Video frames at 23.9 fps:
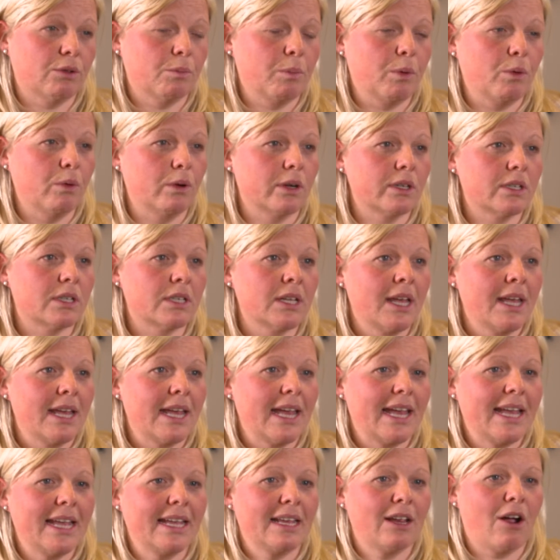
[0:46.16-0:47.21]
reports
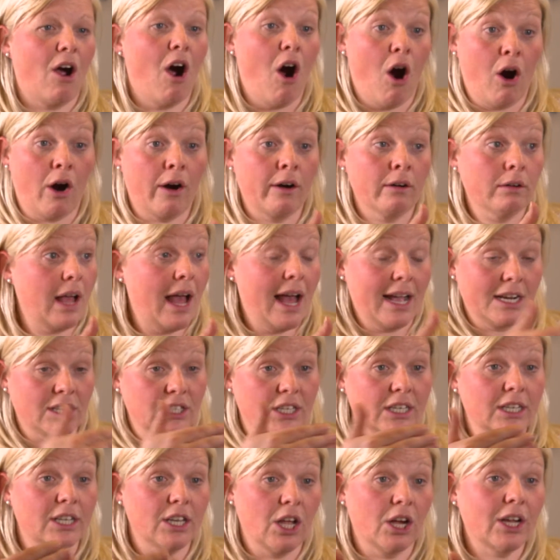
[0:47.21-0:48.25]
are
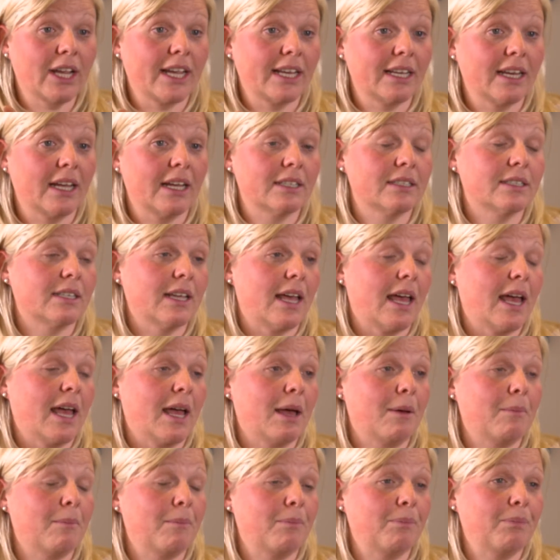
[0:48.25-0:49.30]
actually looking at
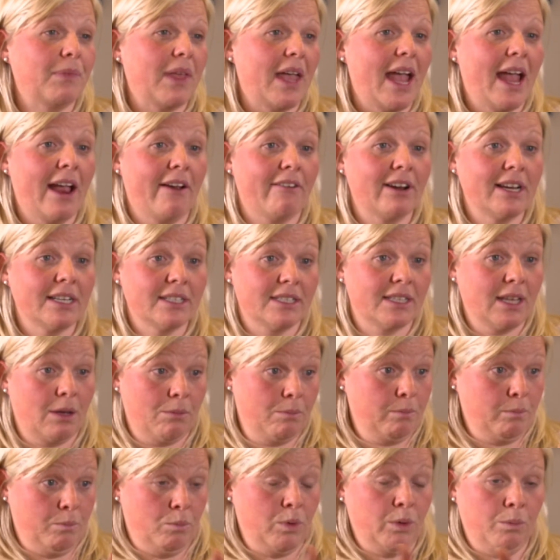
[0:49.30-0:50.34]
areas that
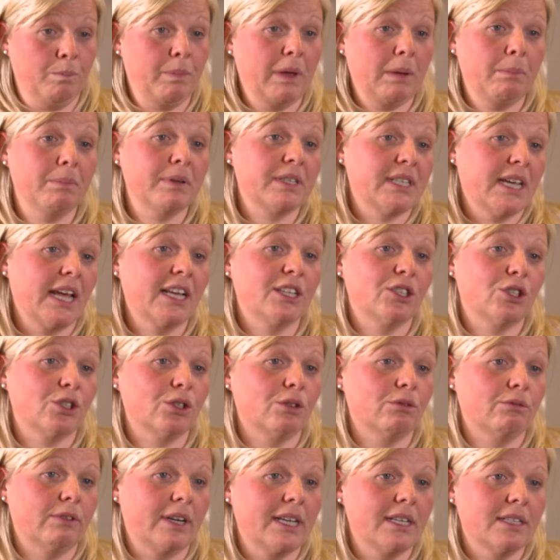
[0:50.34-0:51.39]
would be
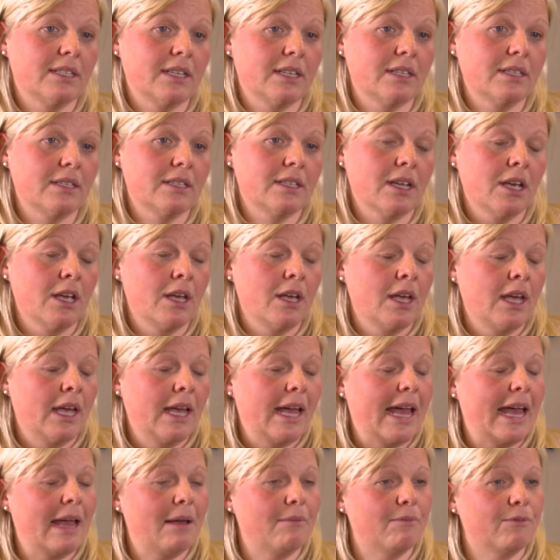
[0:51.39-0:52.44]
potential reasons.
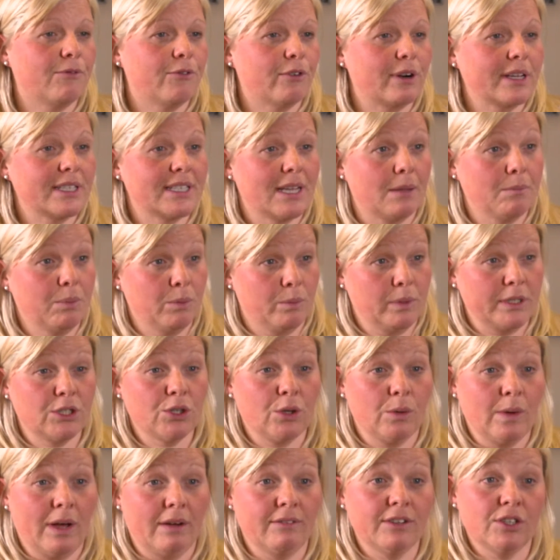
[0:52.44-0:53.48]
For example, we
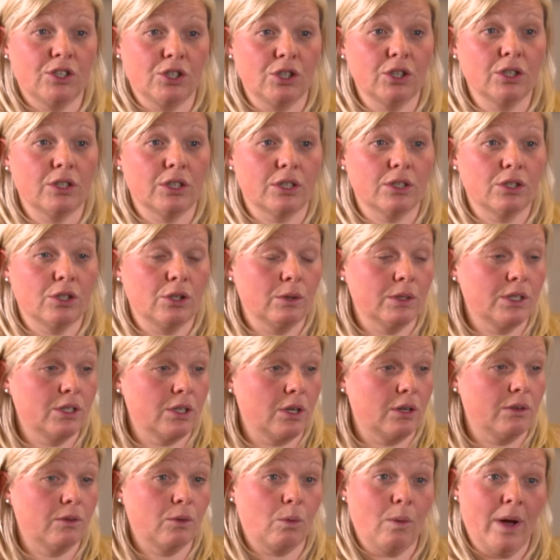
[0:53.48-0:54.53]
do have a student who has
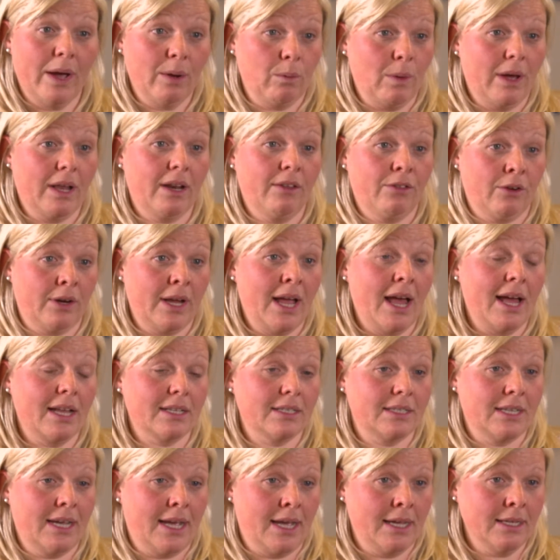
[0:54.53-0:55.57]
done quite well on their
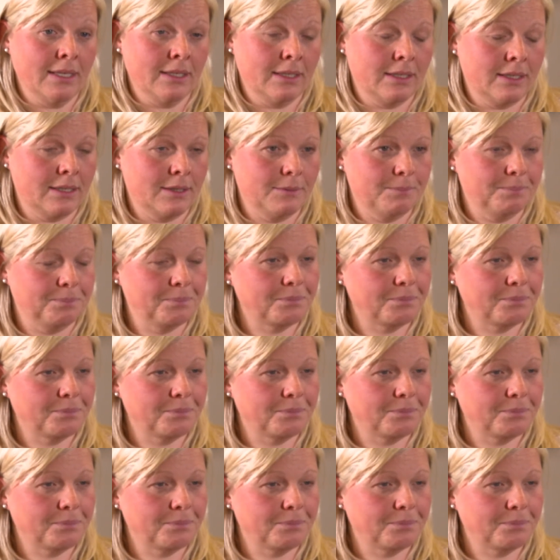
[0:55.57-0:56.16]
CAT tests,